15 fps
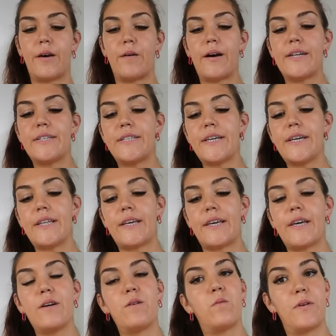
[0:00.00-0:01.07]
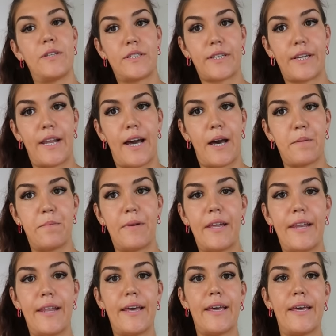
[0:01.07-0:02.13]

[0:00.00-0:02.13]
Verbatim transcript: Now, ideally, what's gonna happen